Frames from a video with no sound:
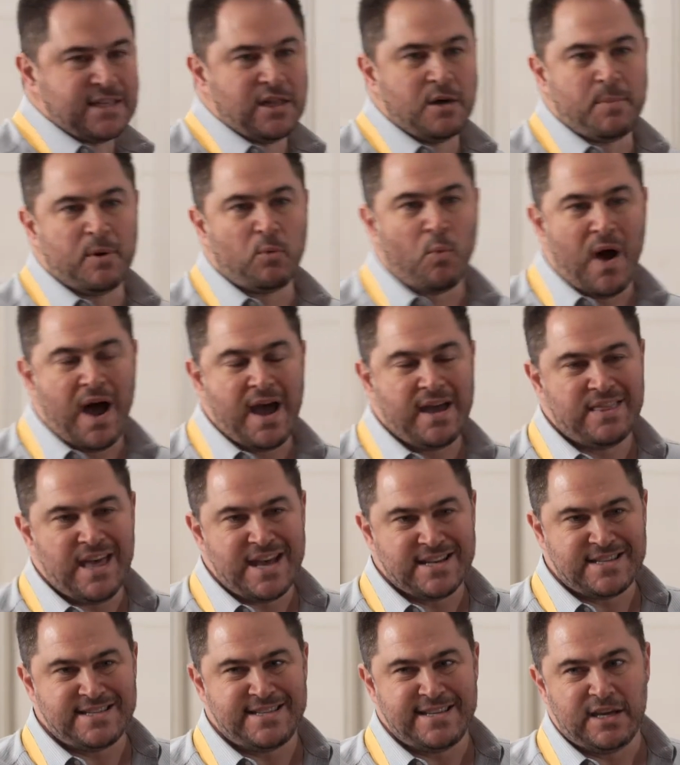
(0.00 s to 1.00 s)
a little bit why
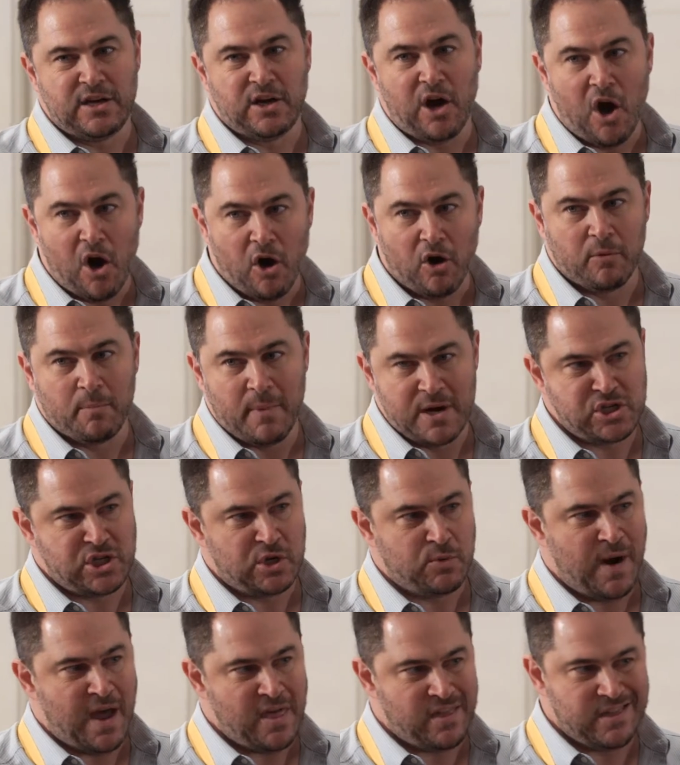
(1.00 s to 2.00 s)
the SEC called
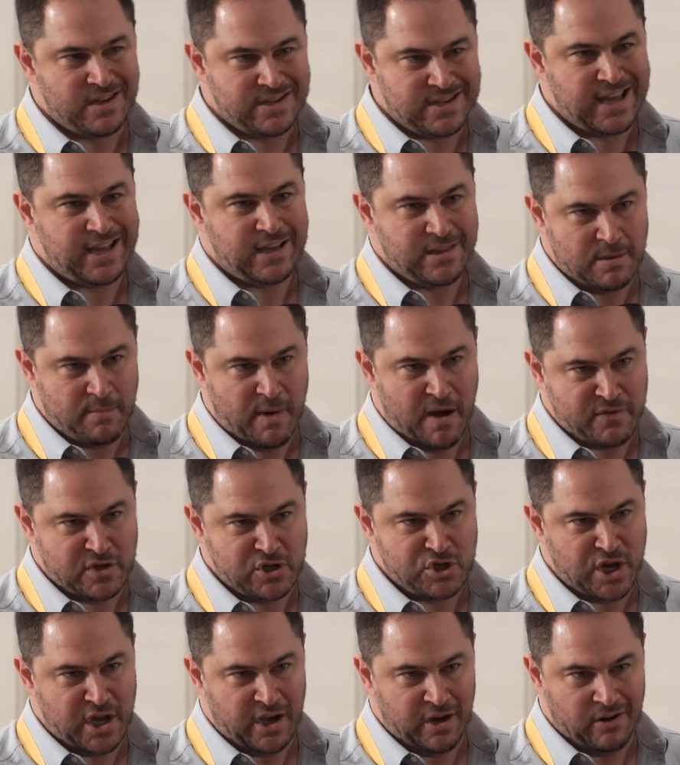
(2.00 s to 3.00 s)
Munchie rather than taking them off the
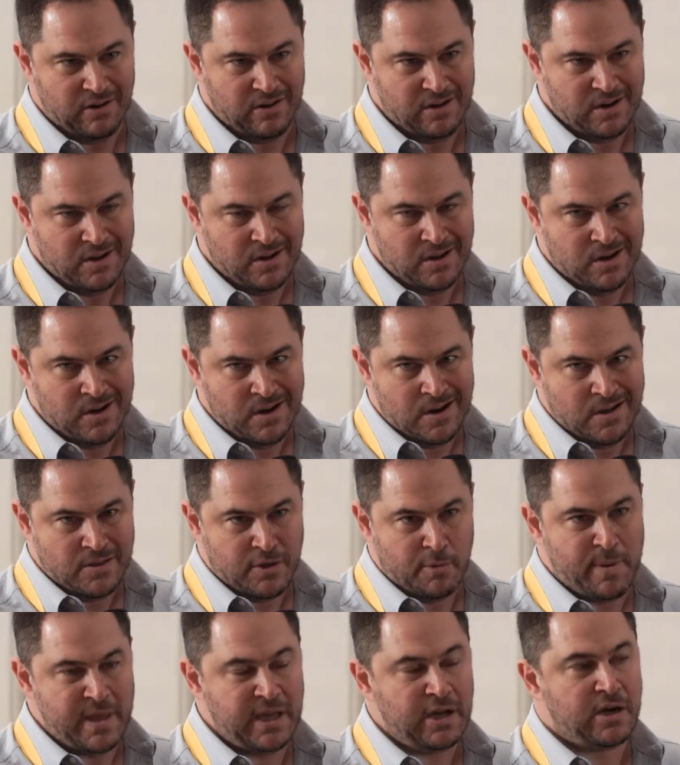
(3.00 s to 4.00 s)
jail.
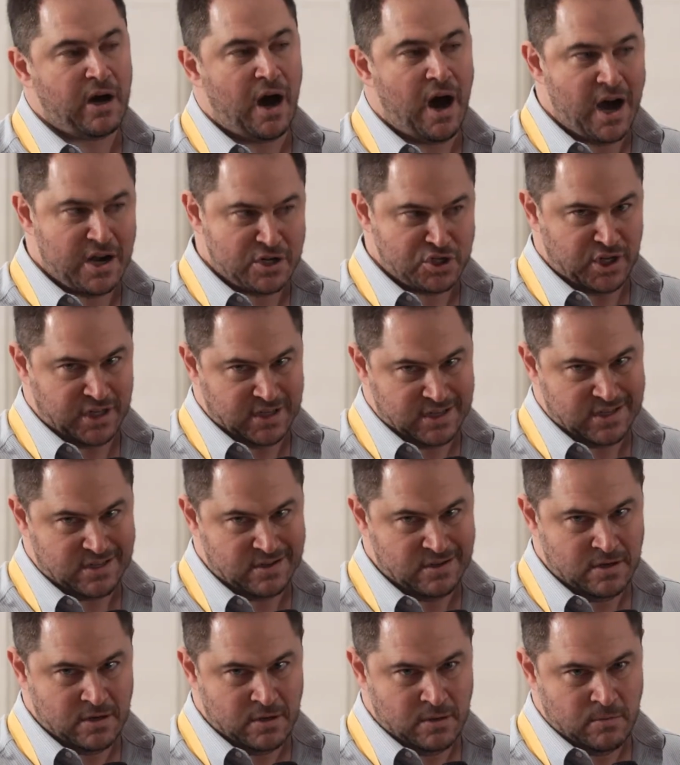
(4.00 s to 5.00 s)
They're being
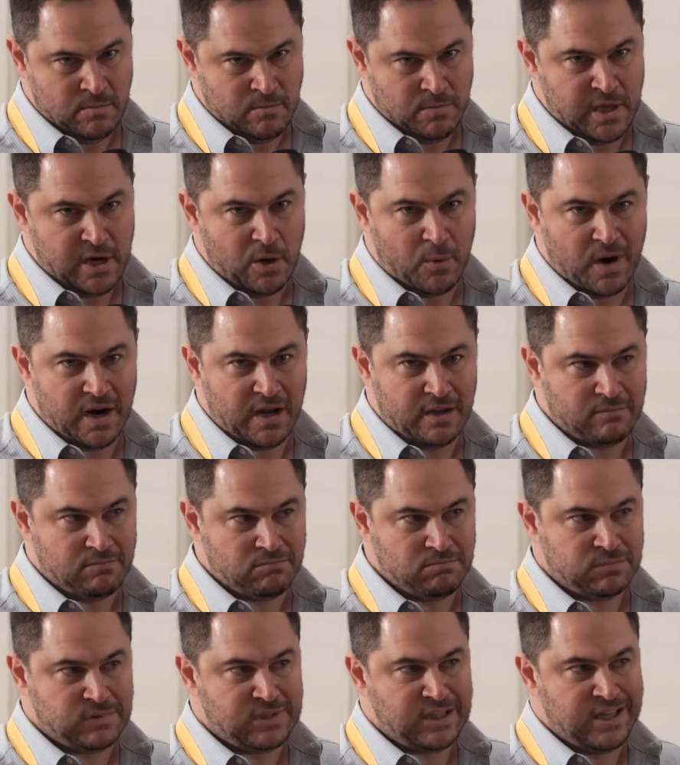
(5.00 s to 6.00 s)
cautious. They don't want to
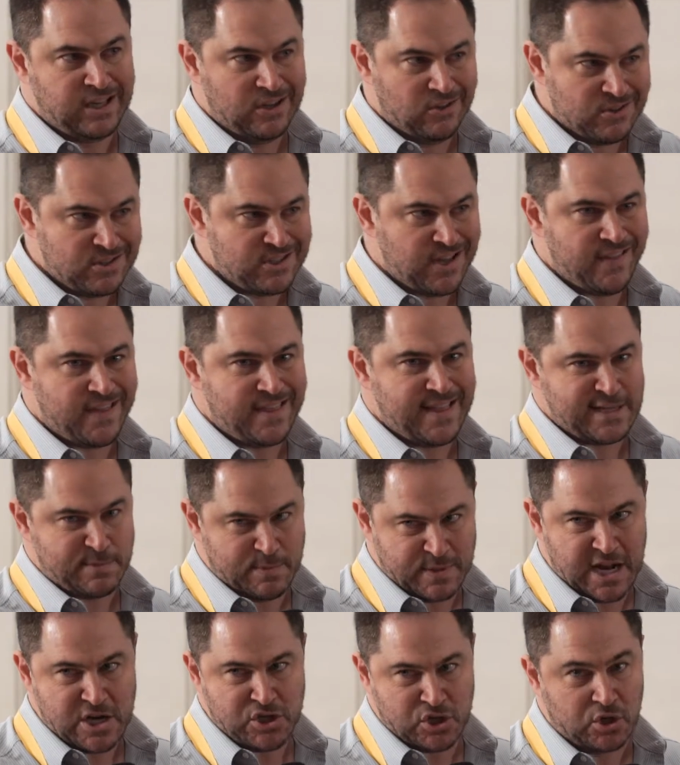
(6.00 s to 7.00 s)
kill something that's
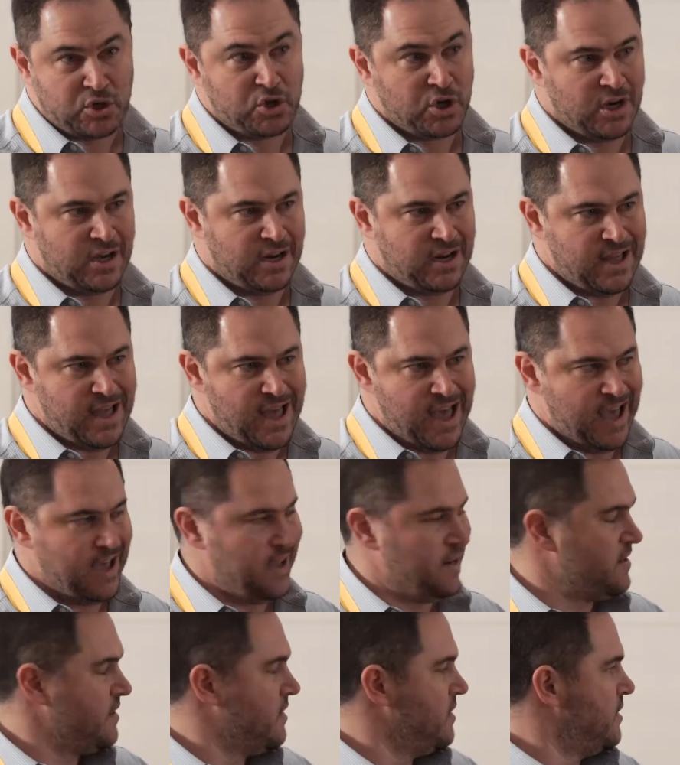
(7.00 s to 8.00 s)
potentially good,
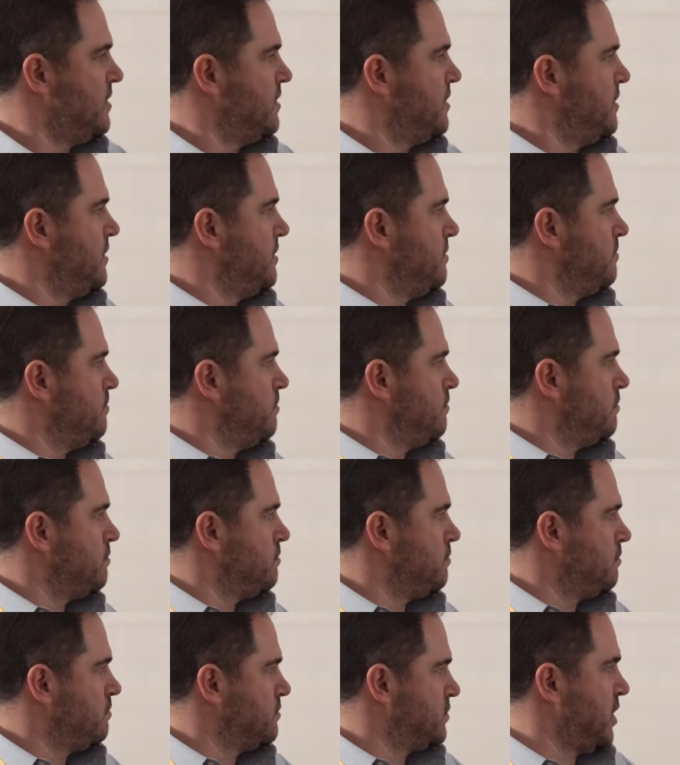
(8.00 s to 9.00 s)
and
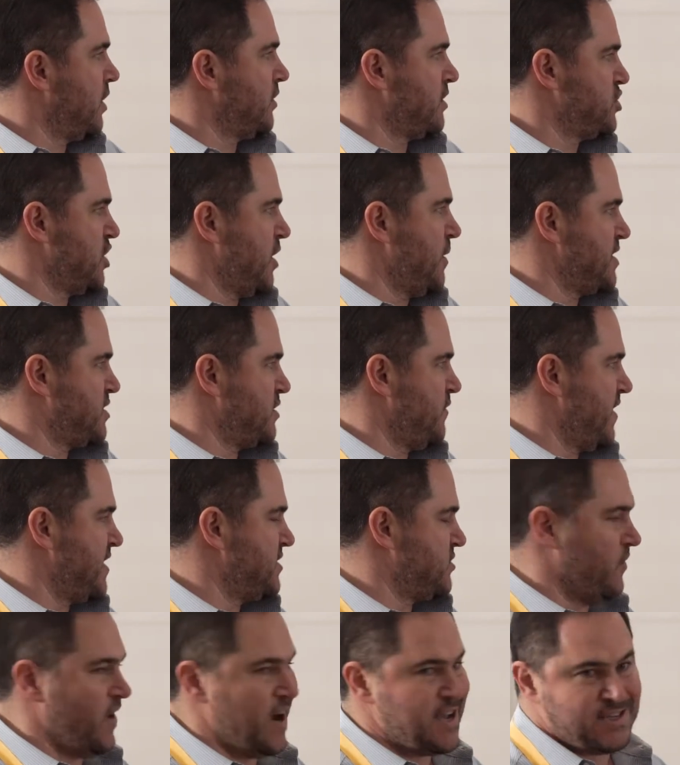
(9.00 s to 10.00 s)
token generation
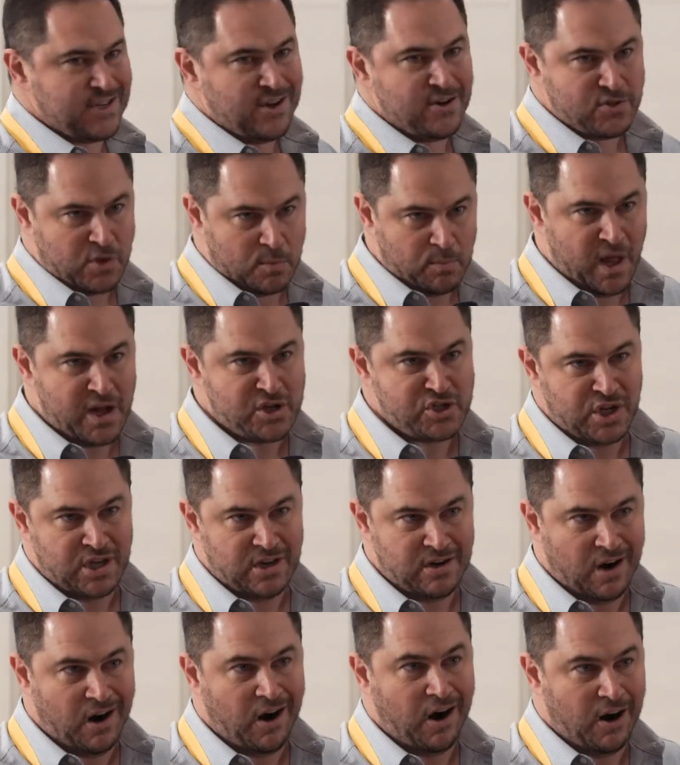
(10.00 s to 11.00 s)
events or ICOs or
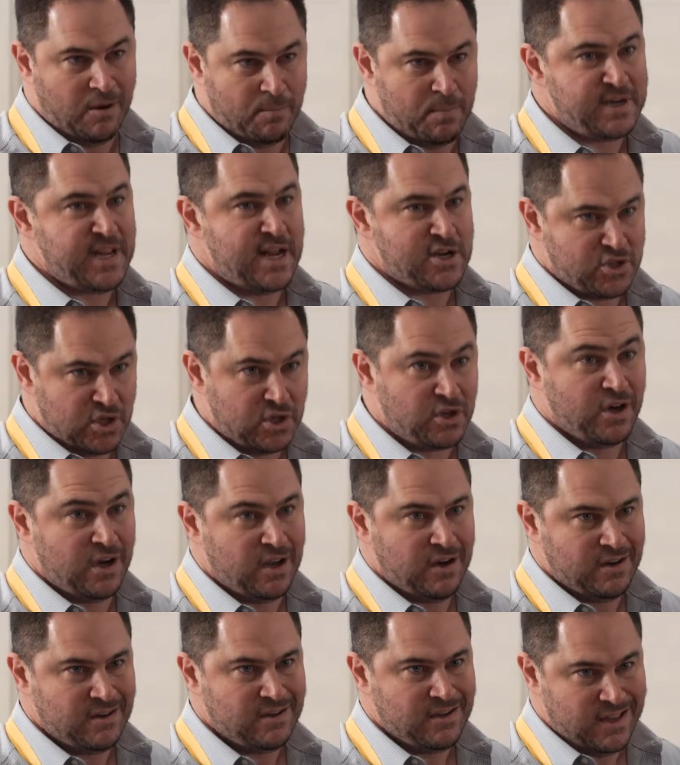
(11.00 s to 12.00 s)
blockchain are potentially
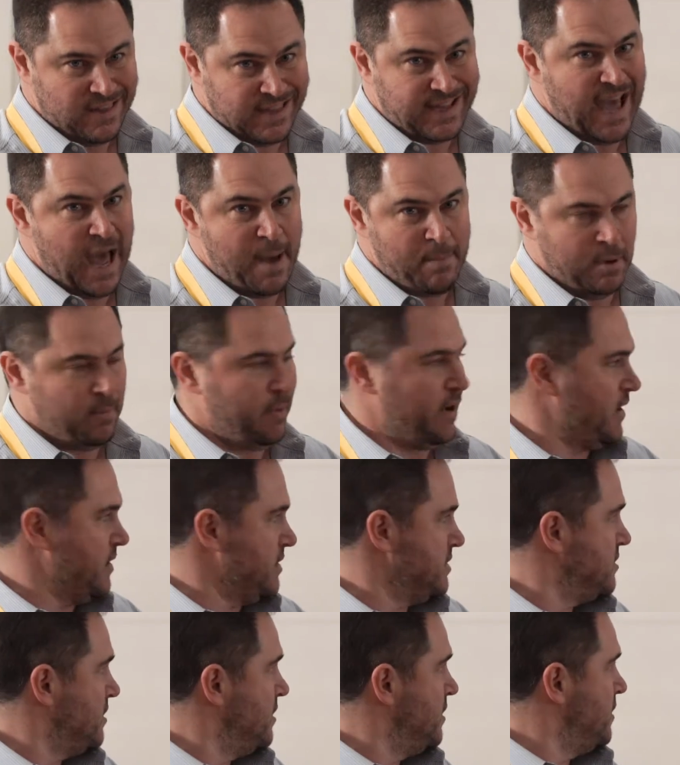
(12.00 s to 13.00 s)
good in the capital
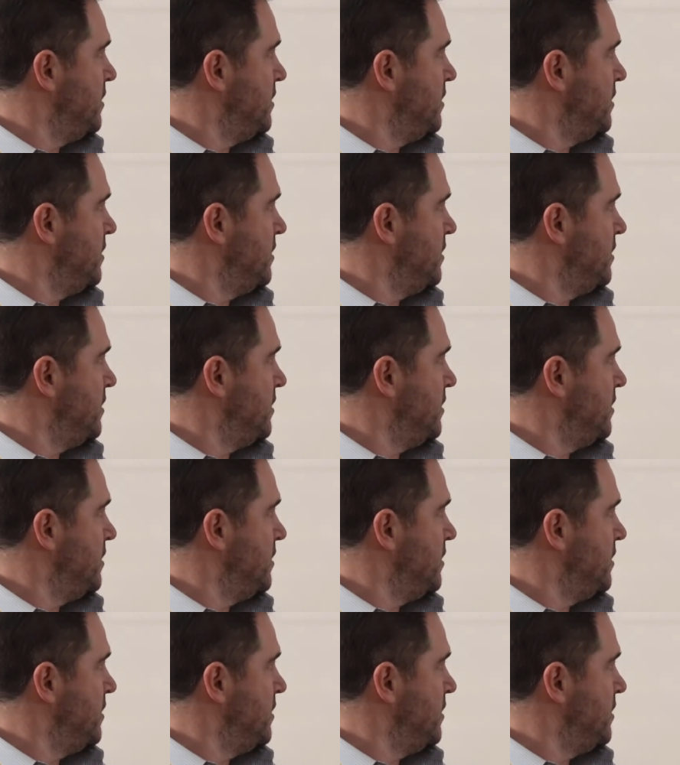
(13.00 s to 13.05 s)
markets.